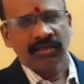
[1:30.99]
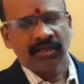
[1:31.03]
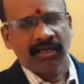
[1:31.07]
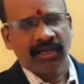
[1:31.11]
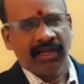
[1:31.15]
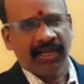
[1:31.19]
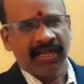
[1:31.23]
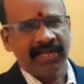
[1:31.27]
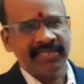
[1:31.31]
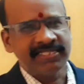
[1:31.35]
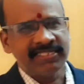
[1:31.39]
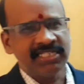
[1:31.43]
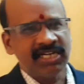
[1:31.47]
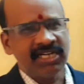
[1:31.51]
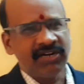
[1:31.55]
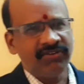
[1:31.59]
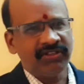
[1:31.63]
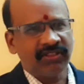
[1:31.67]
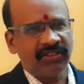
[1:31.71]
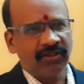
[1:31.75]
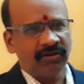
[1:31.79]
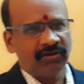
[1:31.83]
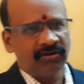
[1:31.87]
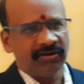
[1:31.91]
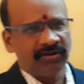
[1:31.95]
Concerned
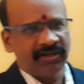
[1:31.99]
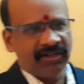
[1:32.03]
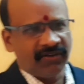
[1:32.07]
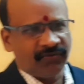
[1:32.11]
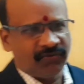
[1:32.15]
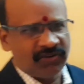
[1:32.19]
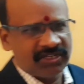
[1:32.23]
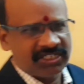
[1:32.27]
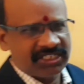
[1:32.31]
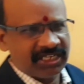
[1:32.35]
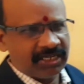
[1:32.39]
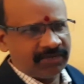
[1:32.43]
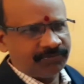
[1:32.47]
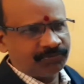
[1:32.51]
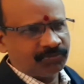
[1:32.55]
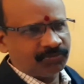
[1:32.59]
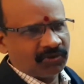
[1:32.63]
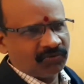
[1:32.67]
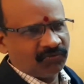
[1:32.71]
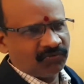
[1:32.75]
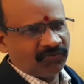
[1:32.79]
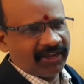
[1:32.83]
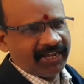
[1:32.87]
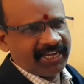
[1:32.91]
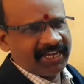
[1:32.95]
with the definition,
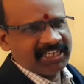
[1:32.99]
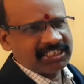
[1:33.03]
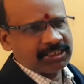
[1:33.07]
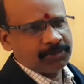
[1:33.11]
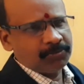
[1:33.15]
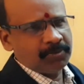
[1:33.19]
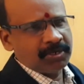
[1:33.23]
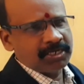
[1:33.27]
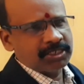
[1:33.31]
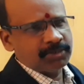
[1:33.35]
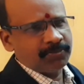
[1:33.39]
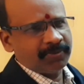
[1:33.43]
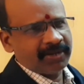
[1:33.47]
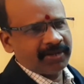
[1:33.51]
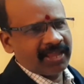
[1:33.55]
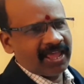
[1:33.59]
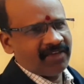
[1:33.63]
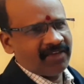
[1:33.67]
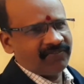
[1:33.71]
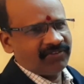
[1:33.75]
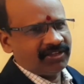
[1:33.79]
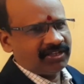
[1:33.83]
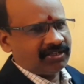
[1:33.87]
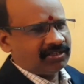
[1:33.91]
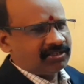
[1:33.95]
financial management
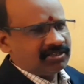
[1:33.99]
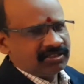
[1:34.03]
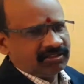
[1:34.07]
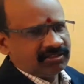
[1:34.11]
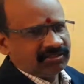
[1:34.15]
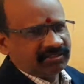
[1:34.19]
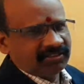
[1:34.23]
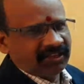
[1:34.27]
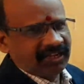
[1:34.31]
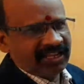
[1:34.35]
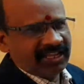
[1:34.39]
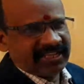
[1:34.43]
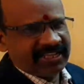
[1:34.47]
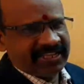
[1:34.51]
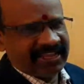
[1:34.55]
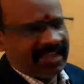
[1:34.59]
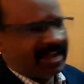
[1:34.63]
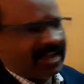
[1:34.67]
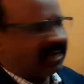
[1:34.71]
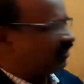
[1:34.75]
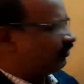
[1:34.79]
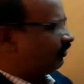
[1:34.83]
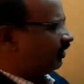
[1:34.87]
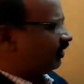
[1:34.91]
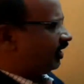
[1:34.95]
having three
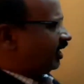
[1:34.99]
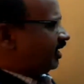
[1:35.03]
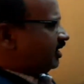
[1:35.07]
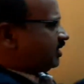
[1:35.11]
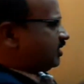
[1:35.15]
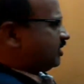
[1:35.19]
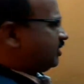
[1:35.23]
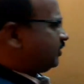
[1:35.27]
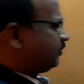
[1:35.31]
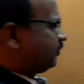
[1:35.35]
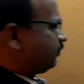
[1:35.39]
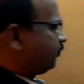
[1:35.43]
activities.